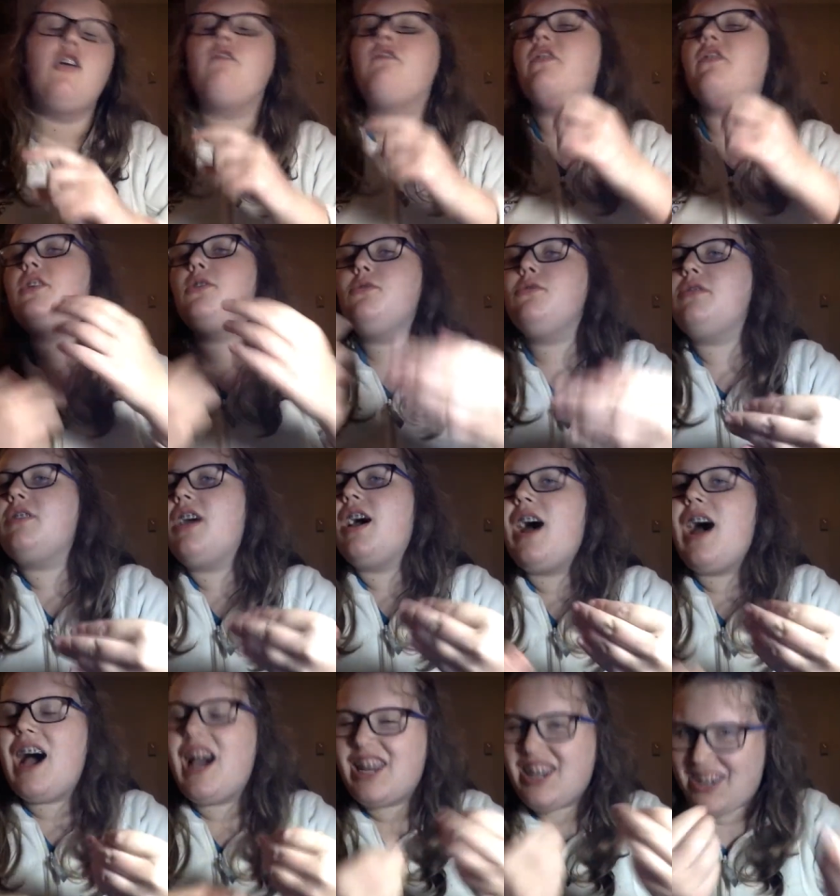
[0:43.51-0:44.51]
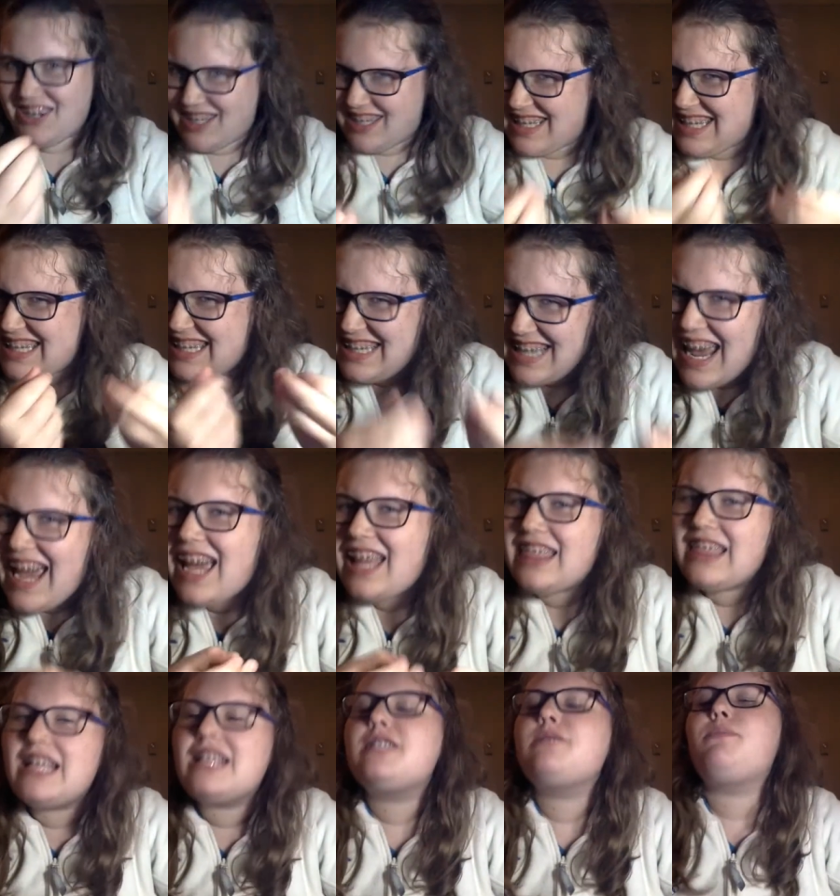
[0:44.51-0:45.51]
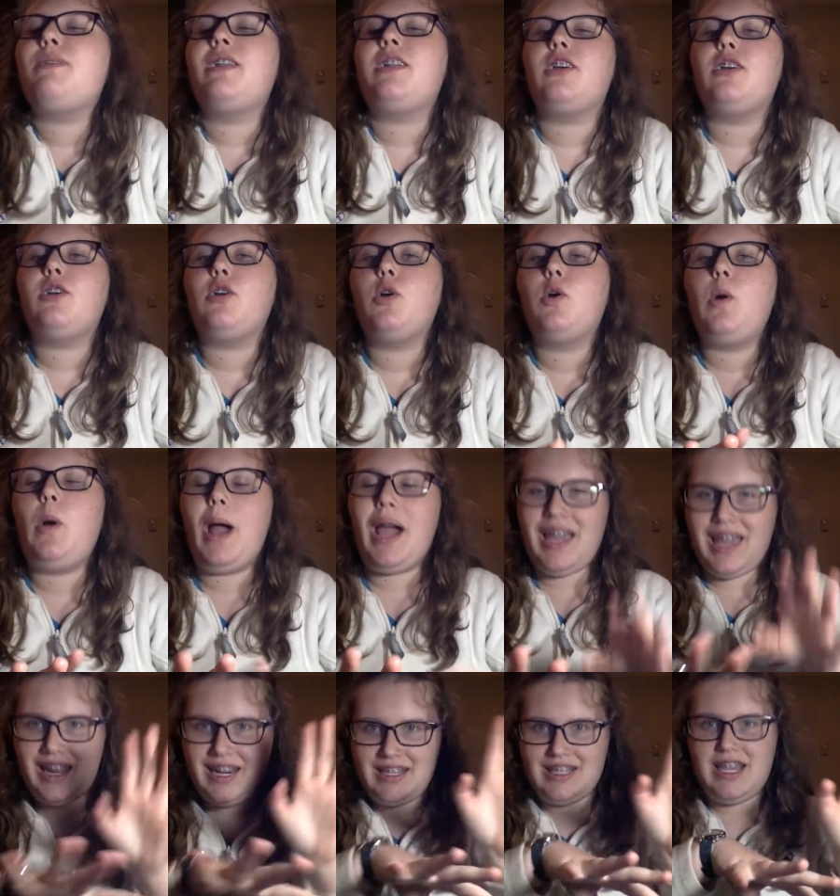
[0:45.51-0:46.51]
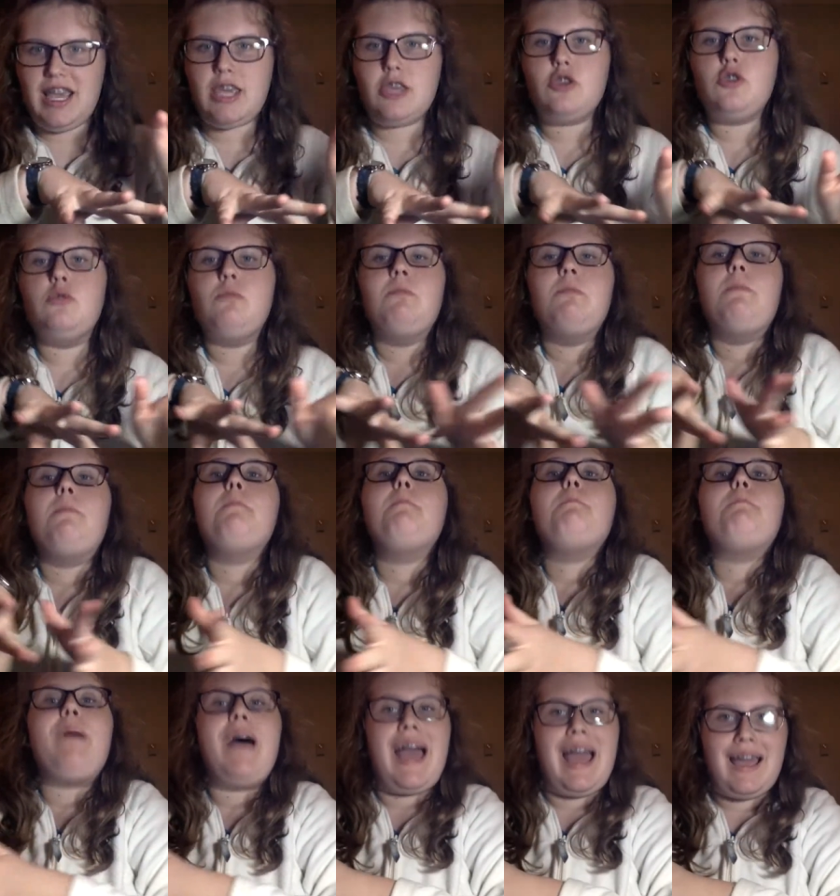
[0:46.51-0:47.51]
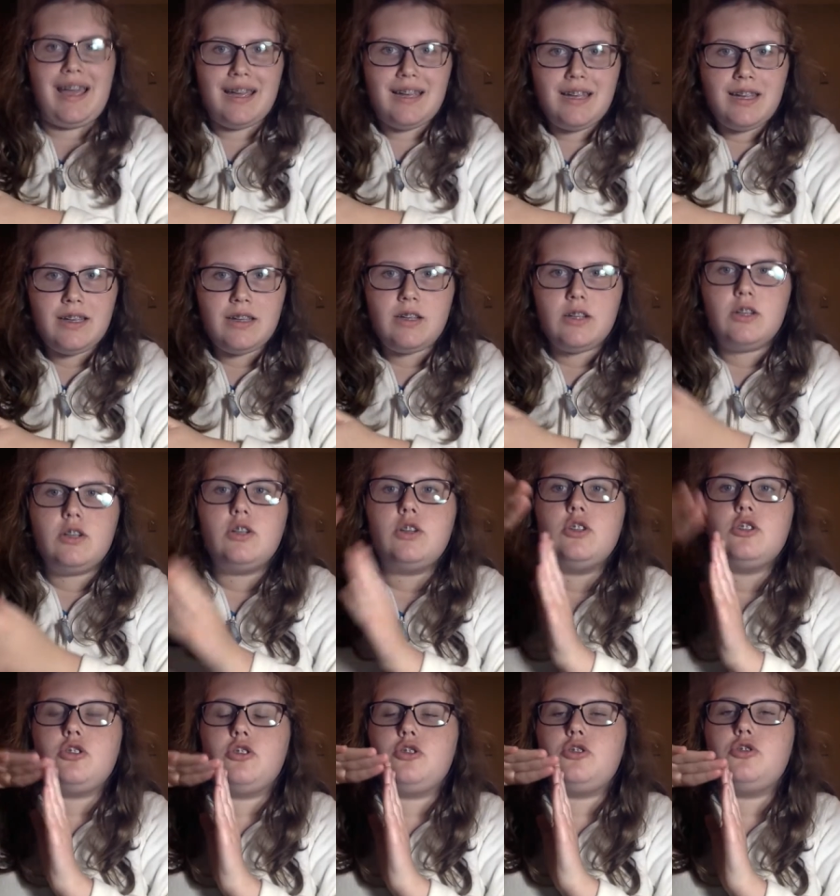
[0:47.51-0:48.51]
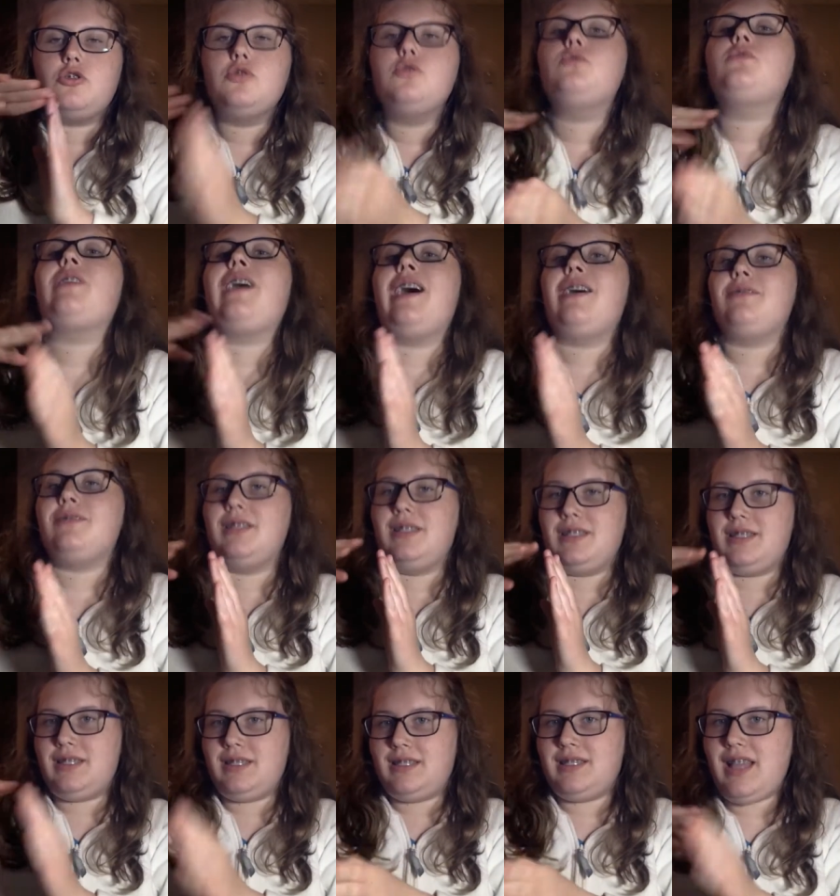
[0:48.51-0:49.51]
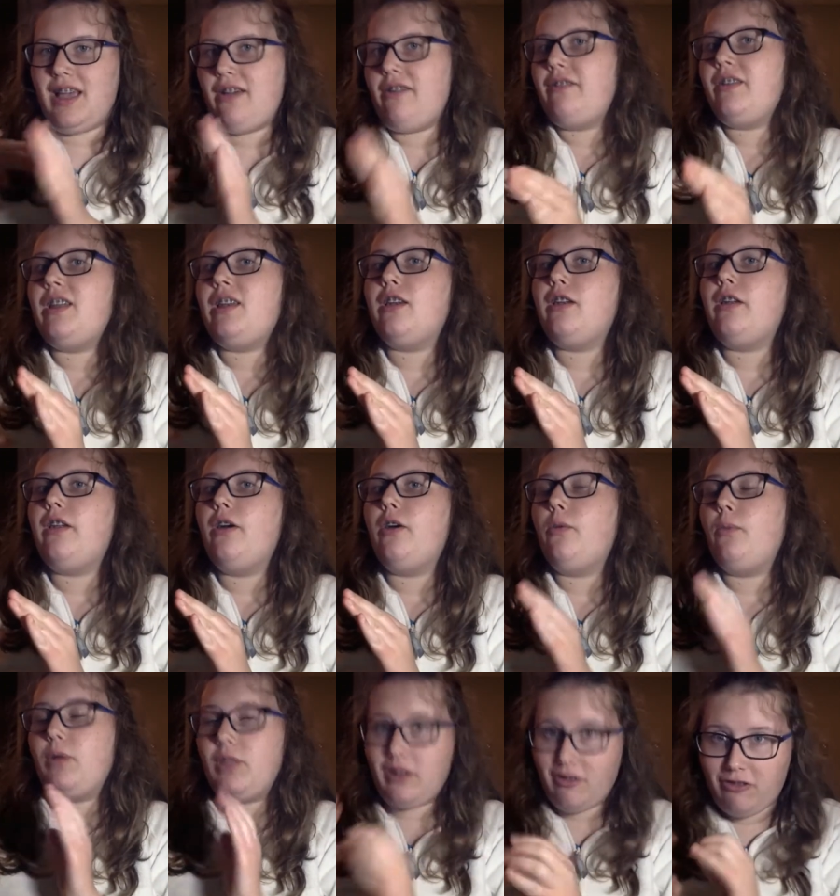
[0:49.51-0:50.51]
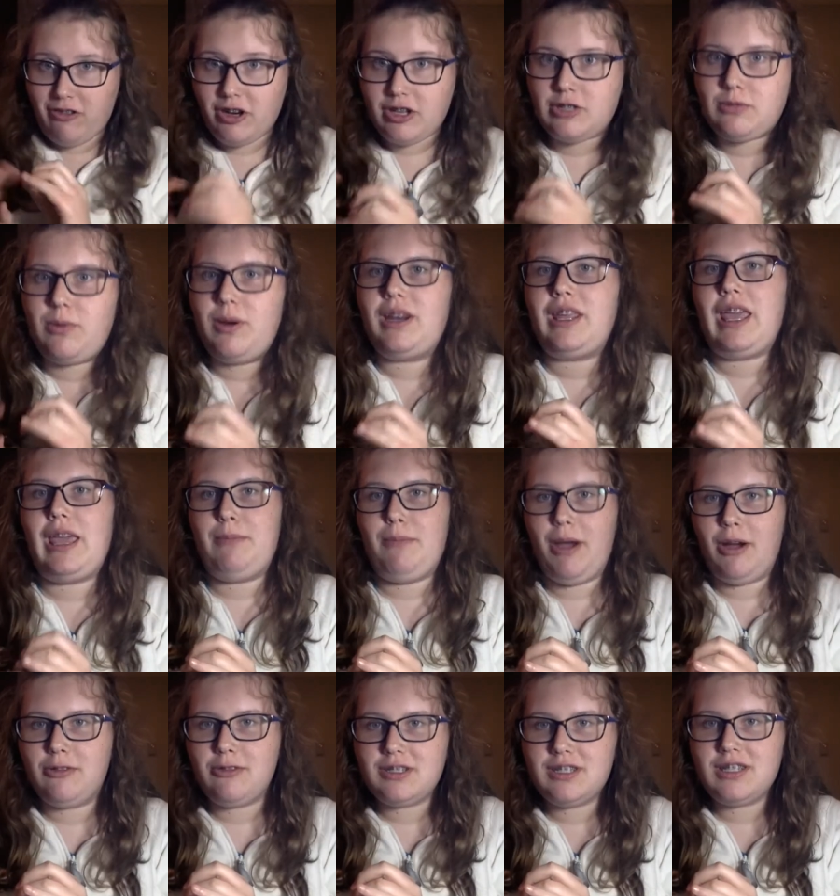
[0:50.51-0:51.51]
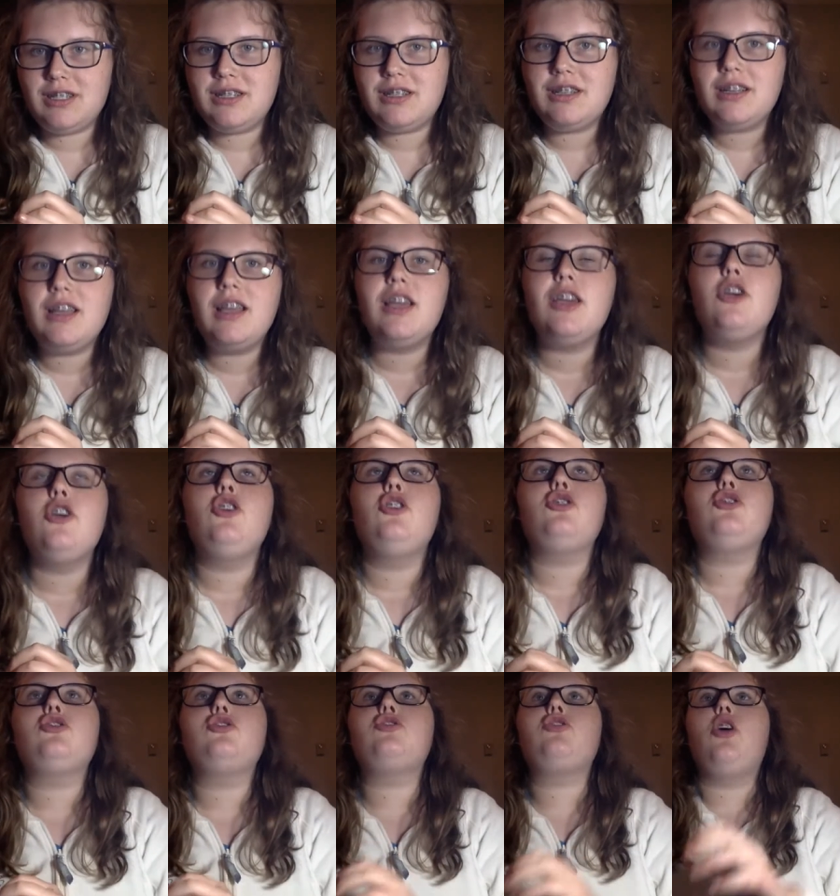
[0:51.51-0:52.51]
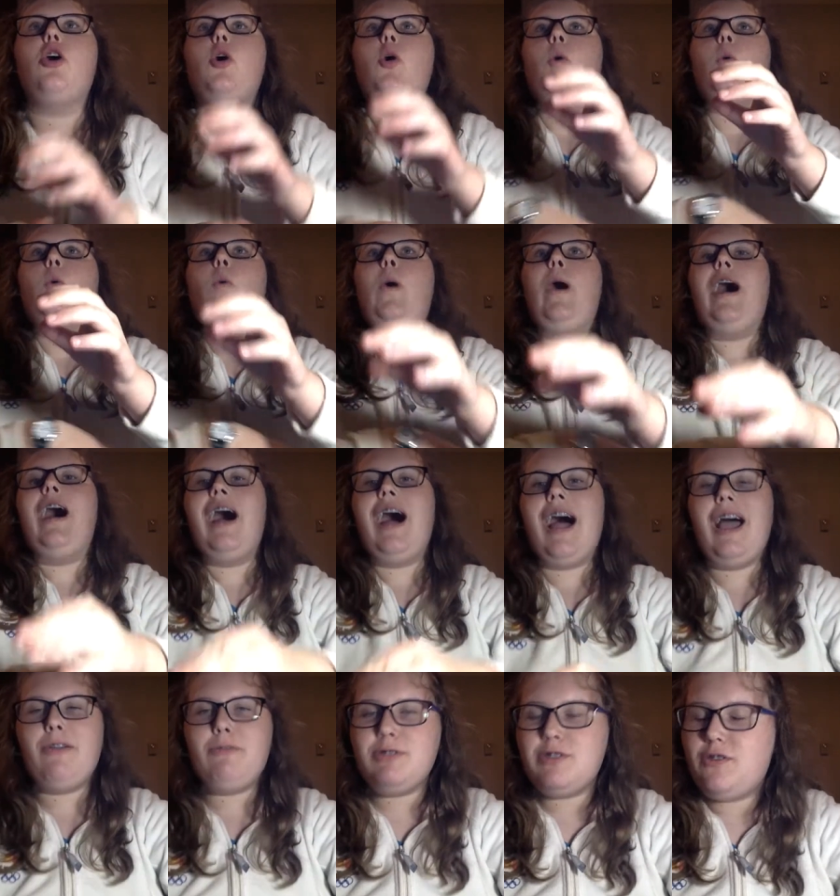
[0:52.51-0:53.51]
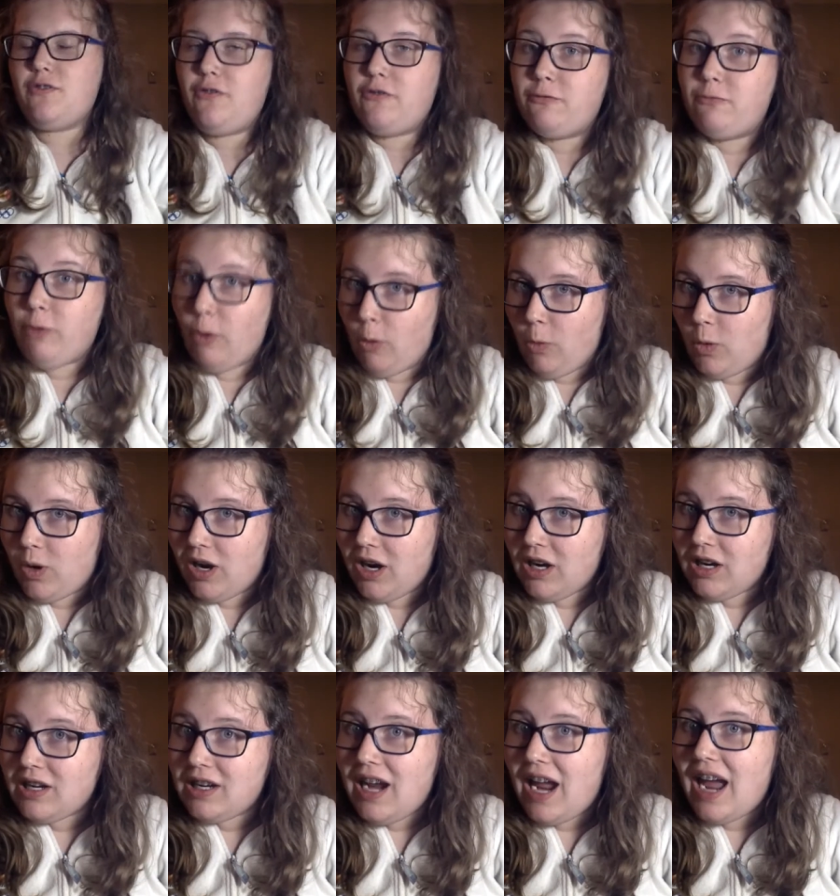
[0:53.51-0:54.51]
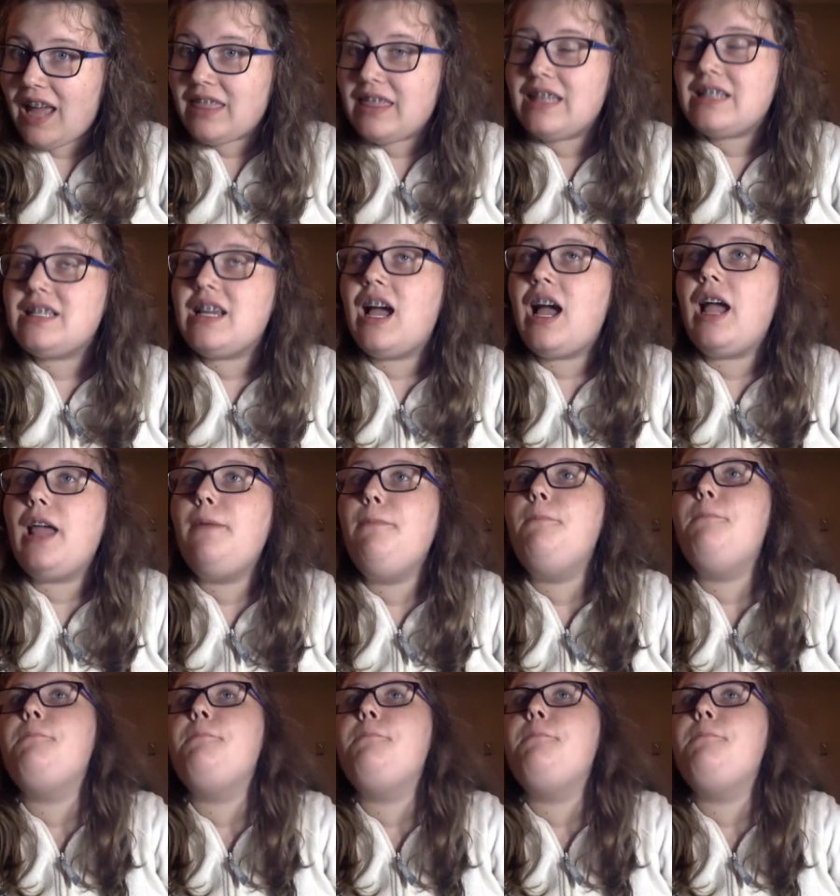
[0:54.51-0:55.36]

for you to understand this better, I gotta take you back to 2007 when the first one came out. So, I was 4 at the time,